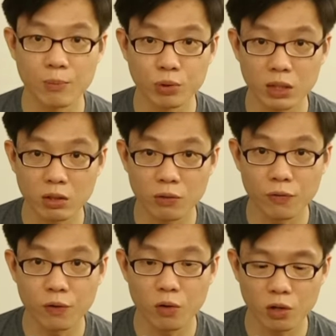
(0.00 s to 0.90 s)
Putting it on the
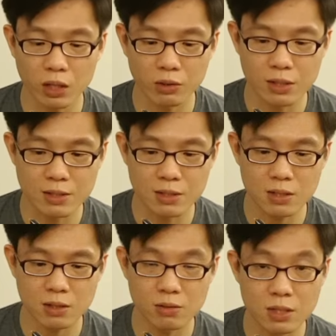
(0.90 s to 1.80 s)
floor, and you
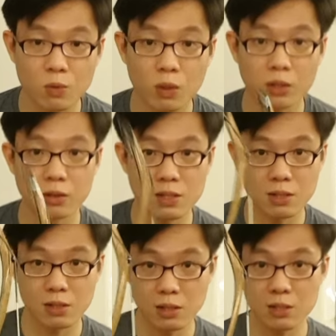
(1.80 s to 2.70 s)
see one. This
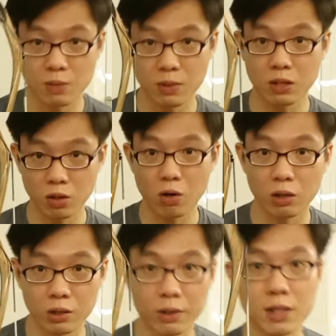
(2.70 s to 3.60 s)
one is a bit
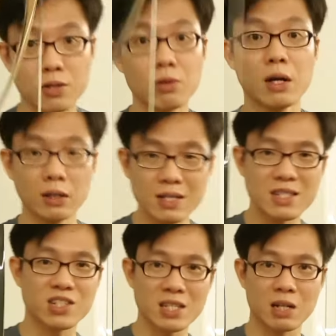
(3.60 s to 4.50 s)
taller, right? So this
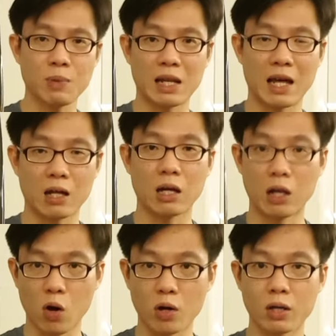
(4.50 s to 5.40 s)
is just a bit
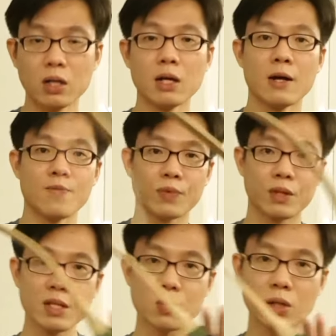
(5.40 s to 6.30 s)
longer.
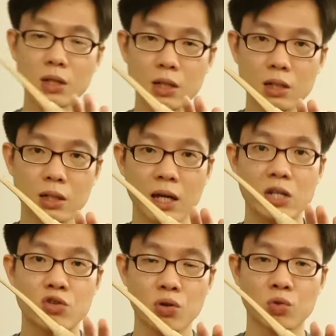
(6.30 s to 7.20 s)
This one here
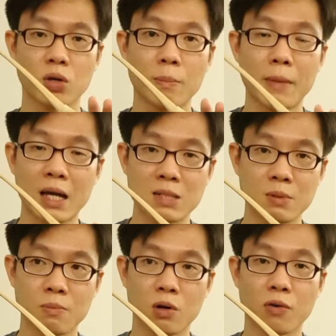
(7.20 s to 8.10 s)
can draw to a
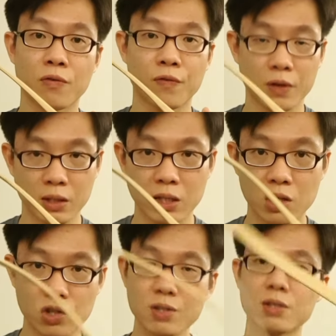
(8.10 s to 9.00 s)
maximum of 30
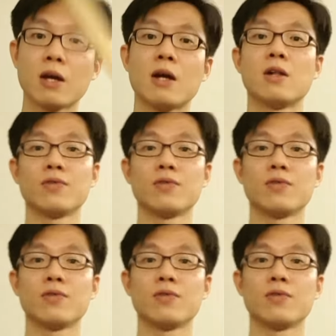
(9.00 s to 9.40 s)
inches.